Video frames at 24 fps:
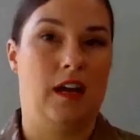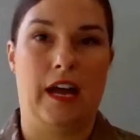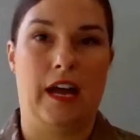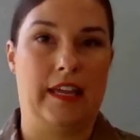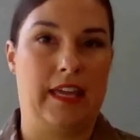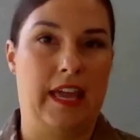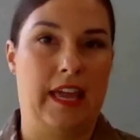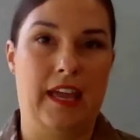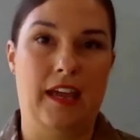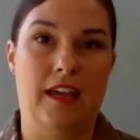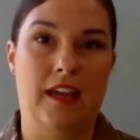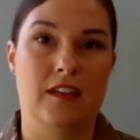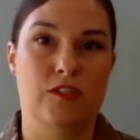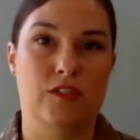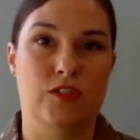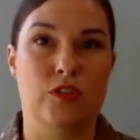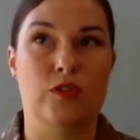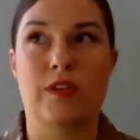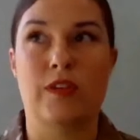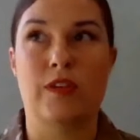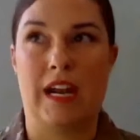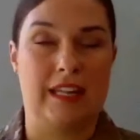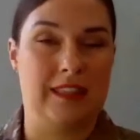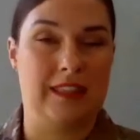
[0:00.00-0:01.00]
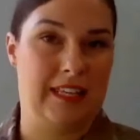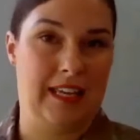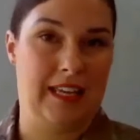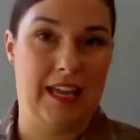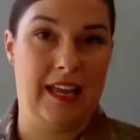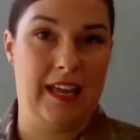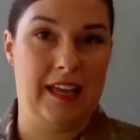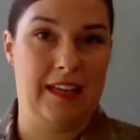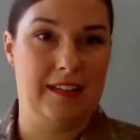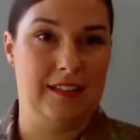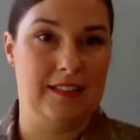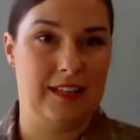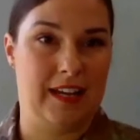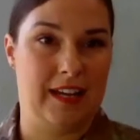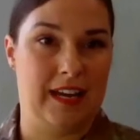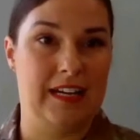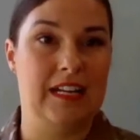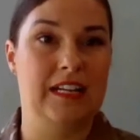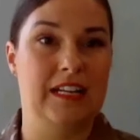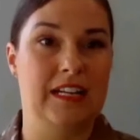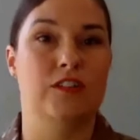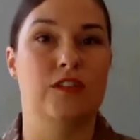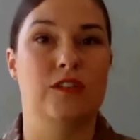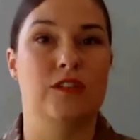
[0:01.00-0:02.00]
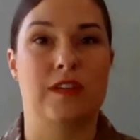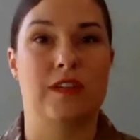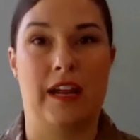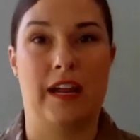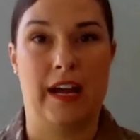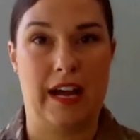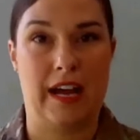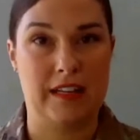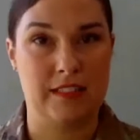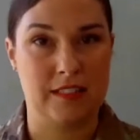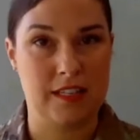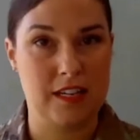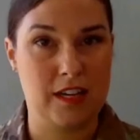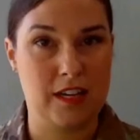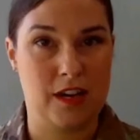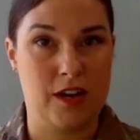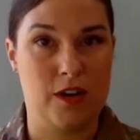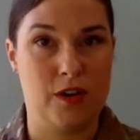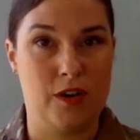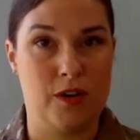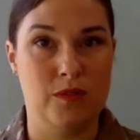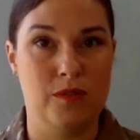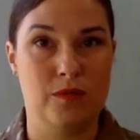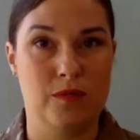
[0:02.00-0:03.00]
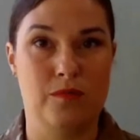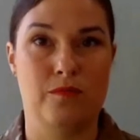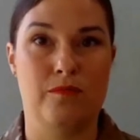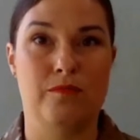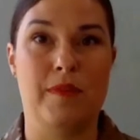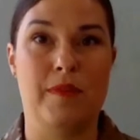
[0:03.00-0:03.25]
I can't do that at the end. I need to do that as I go,